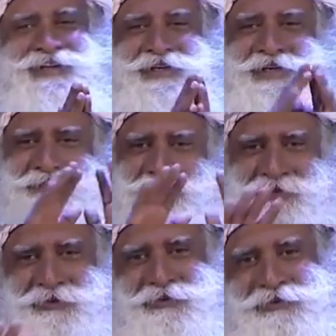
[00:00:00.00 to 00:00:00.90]
If
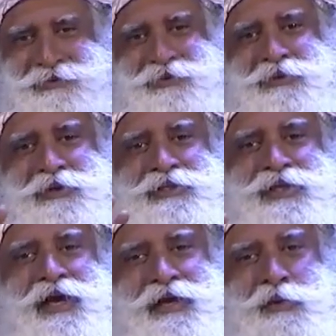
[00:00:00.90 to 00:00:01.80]
you could
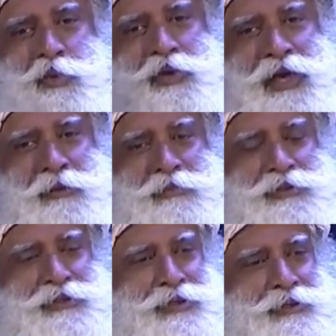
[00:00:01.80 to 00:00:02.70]
decide what happens in